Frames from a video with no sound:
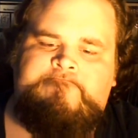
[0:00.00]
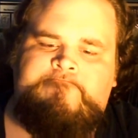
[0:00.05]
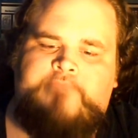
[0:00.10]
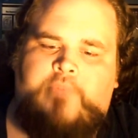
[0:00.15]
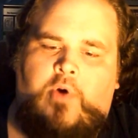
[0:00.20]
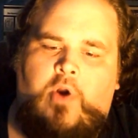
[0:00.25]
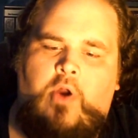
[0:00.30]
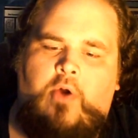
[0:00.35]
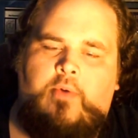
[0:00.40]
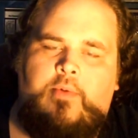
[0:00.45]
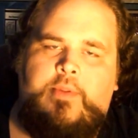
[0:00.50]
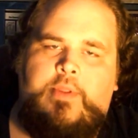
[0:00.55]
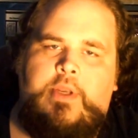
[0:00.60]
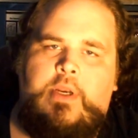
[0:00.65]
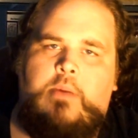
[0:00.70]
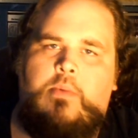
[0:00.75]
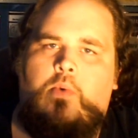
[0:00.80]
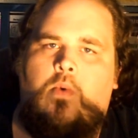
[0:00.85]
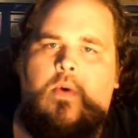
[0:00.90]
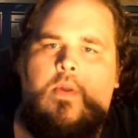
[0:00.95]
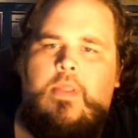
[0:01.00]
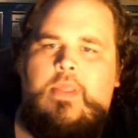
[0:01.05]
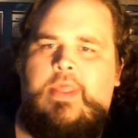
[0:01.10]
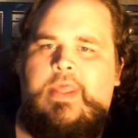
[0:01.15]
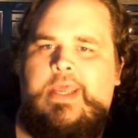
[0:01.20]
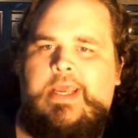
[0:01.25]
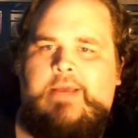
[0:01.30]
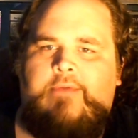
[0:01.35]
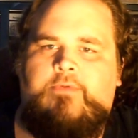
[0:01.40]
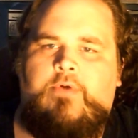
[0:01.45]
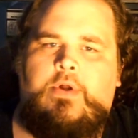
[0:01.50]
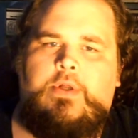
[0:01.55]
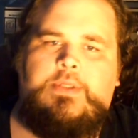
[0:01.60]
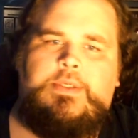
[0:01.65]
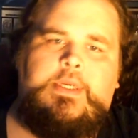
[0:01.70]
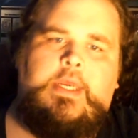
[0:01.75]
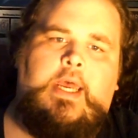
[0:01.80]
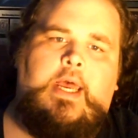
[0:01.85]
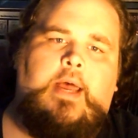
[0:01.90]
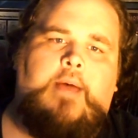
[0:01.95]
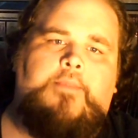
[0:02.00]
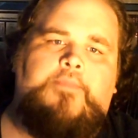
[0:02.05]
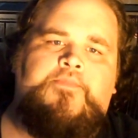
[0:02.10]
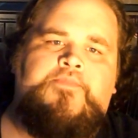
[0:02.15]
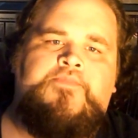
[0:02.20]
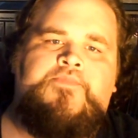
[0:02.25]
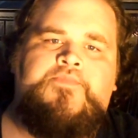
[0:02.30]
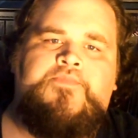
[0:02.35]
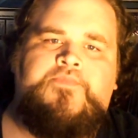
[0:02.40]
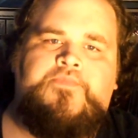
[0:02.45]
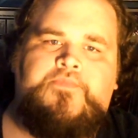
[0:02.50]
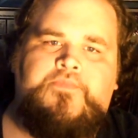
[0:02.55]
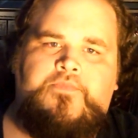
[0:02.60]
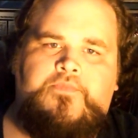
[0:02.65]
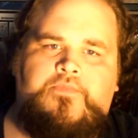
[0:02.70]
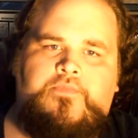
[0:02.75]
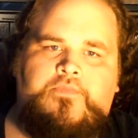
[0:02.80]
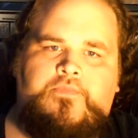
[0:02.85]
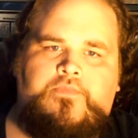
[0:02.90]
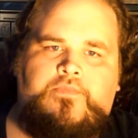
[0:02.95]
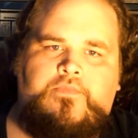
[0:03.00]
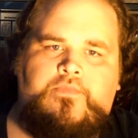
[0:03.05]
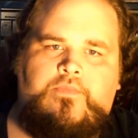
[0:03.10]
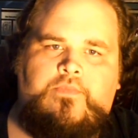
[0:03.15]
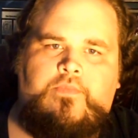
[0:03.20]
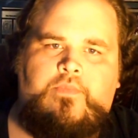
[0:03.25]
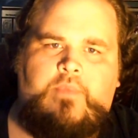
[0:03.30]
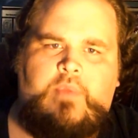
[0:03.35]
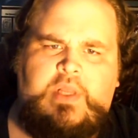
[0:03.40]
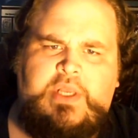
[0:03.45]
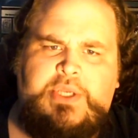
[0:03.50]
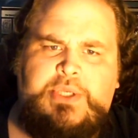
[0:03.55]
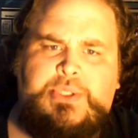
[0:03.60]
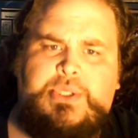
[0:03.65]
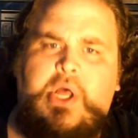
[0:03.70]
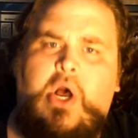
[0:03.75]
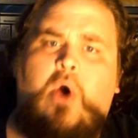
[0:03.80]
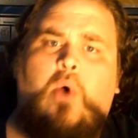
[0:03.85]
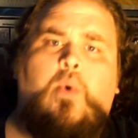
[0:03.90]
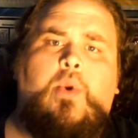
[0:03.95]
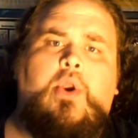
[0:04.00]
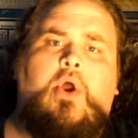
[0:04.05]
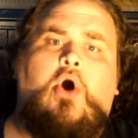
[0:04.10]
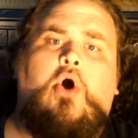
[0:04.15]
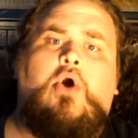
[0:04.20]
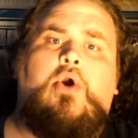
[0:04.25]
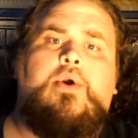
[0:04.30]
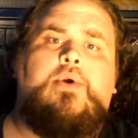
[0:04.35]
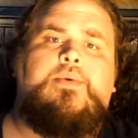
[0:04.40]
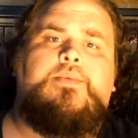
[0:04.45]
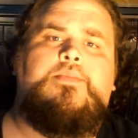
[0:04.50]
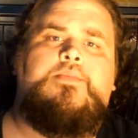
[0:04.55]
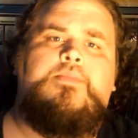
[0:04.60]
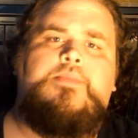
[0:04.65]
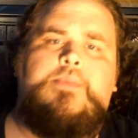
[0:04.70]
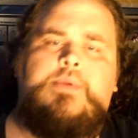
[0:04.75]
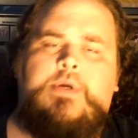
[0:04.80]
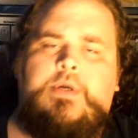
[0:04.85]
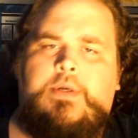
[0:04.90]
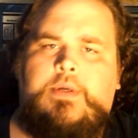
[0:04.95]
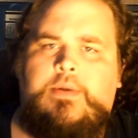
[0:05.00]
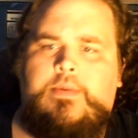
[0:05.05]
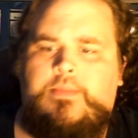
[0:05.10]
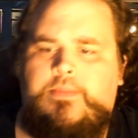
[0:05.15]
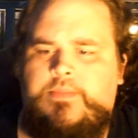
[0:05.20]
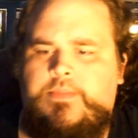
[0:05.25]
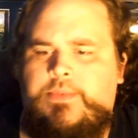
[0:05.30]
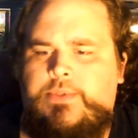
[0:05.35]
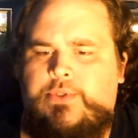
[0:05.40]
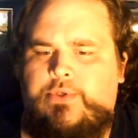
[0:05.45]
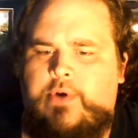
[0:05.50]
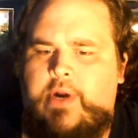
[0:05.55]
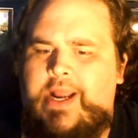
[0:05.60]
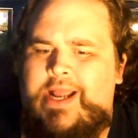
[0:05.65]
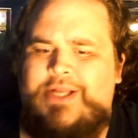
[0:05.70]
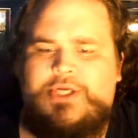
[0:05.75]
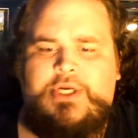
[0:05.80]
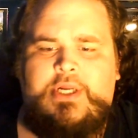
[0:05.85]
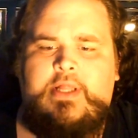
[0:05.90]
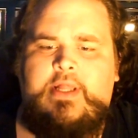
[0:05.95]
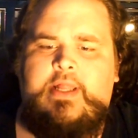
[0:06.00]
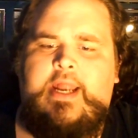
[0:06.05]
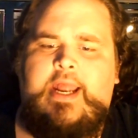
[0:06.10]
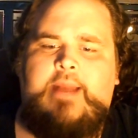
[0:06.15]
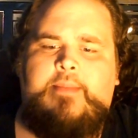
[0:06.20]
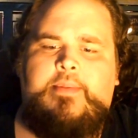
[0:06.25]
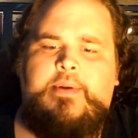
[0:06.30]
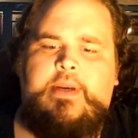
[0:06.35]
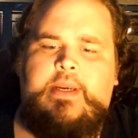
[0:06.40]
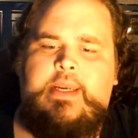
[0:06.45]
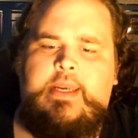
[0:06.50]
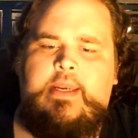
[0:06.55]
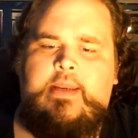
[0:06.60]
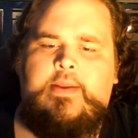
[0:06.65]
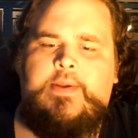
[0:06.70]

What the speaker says: probably the number one thing of all time is the Owen Hart tragedy that happened in